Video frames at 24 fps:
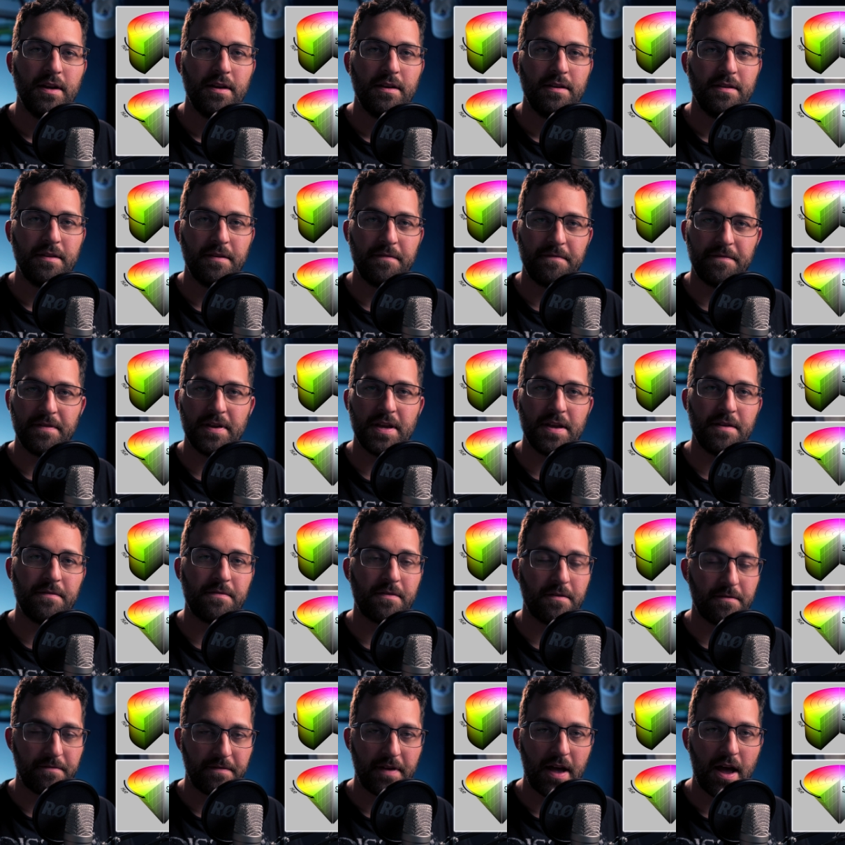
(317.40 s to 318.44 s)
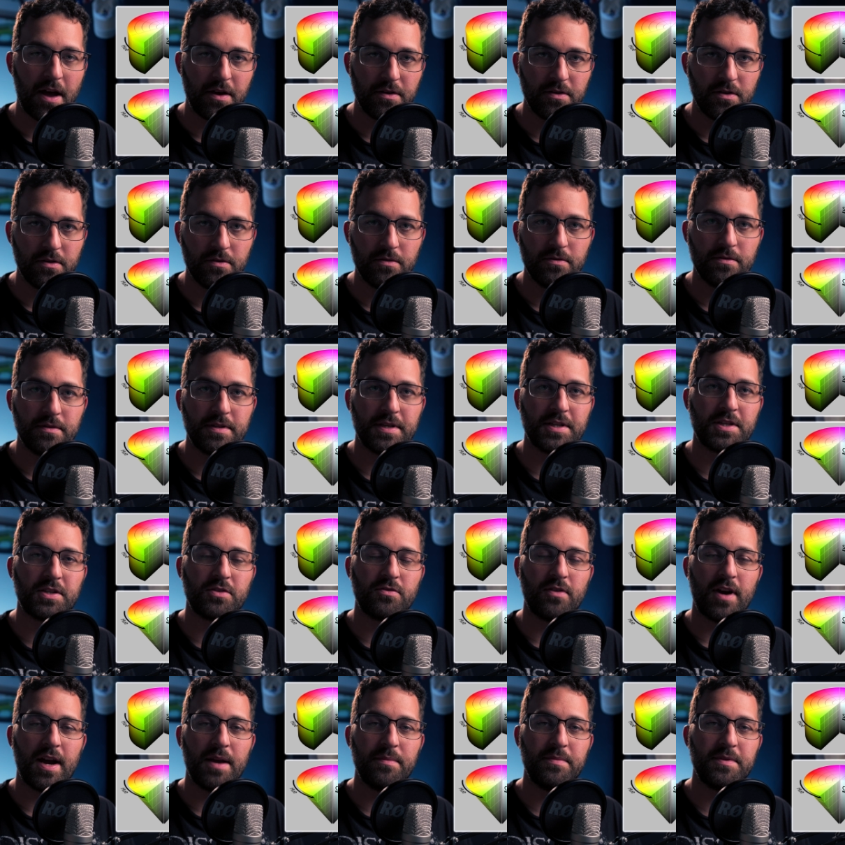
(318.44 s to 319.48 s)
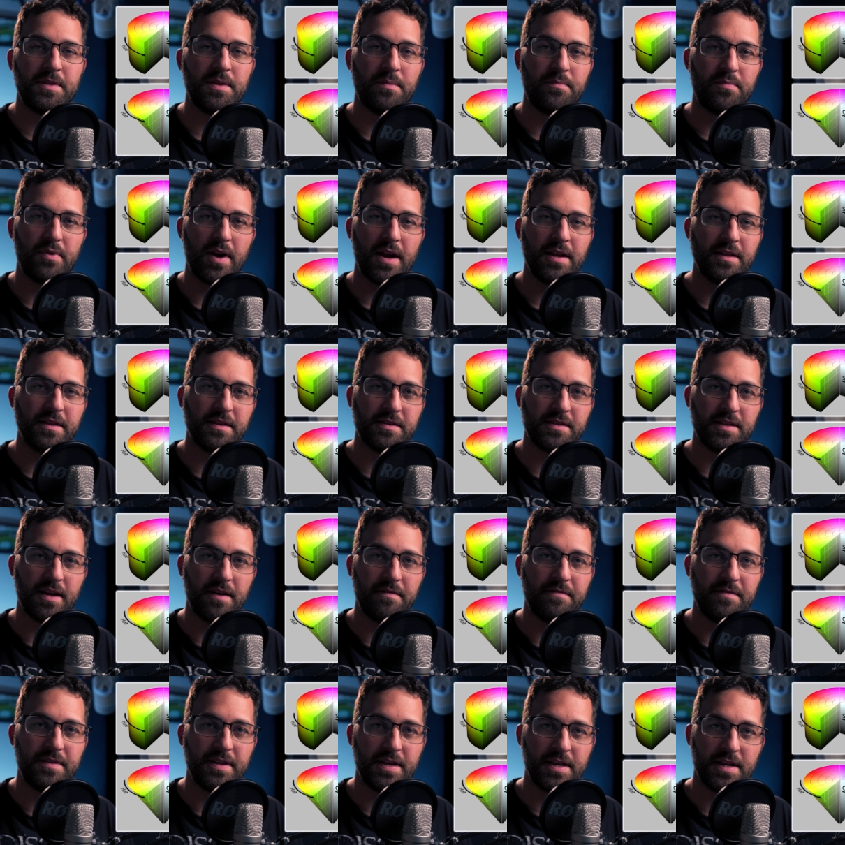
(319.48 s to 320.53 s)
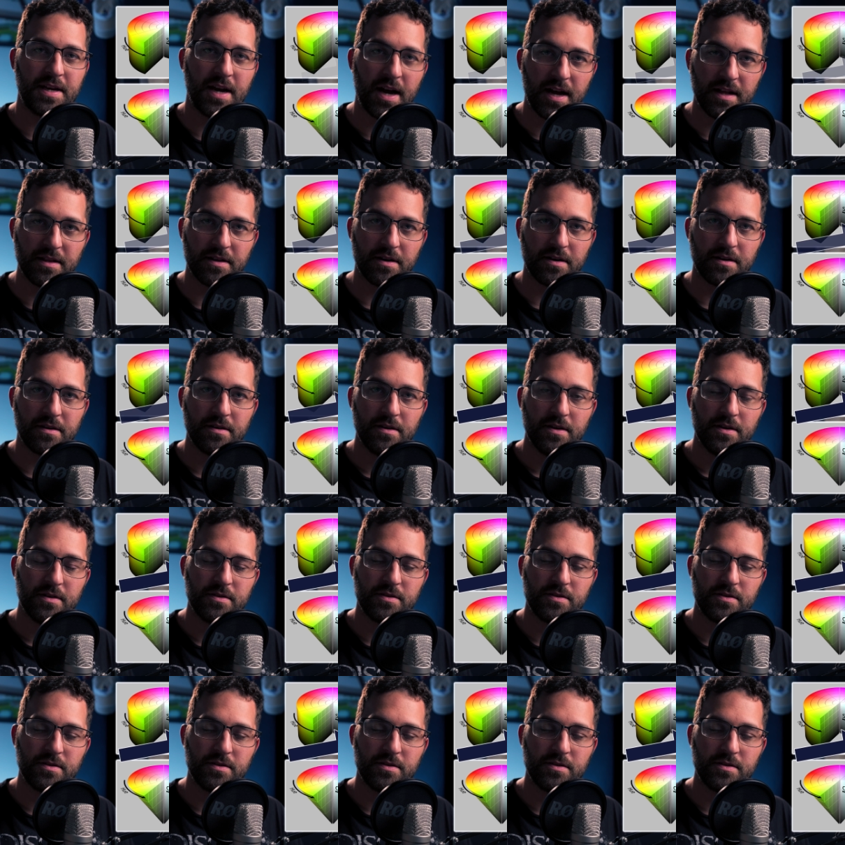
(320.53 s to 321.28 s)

the V for value describes the brightness of the color.